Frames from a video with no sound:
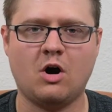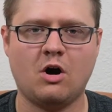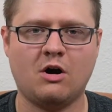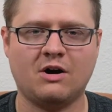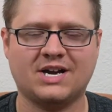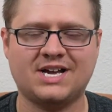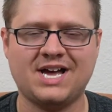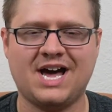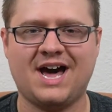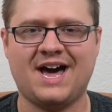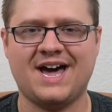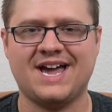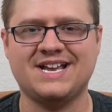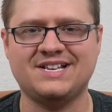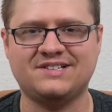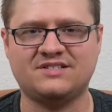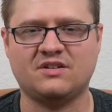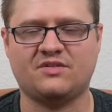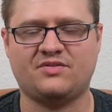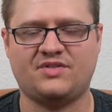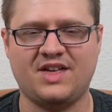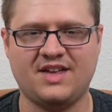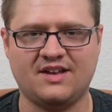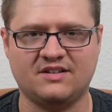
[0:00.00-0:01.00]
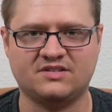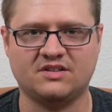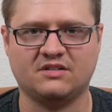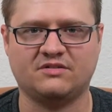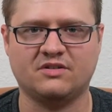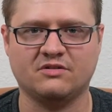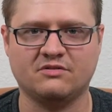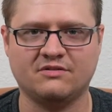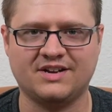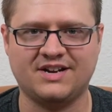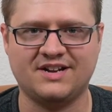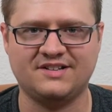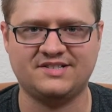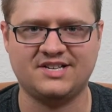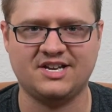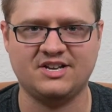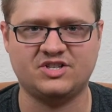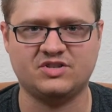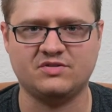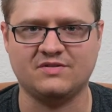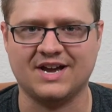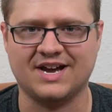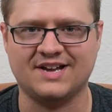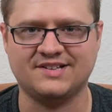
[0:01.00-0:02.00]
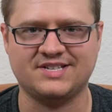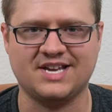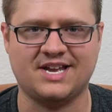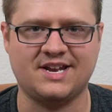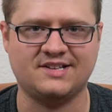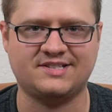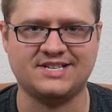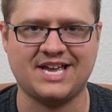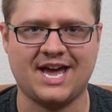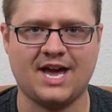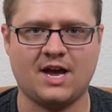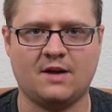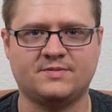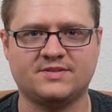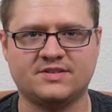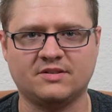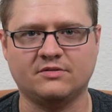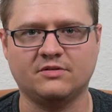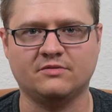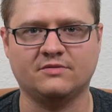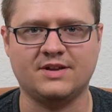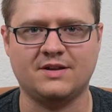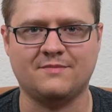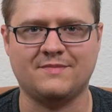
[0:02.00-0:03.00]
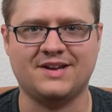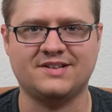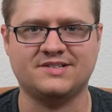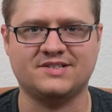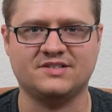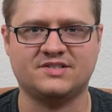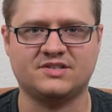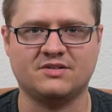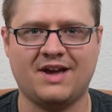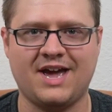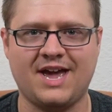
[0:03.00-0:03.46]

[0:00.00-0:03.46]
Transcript: all kinds of things that they're going to teach you guys, and it's absolutely amazing.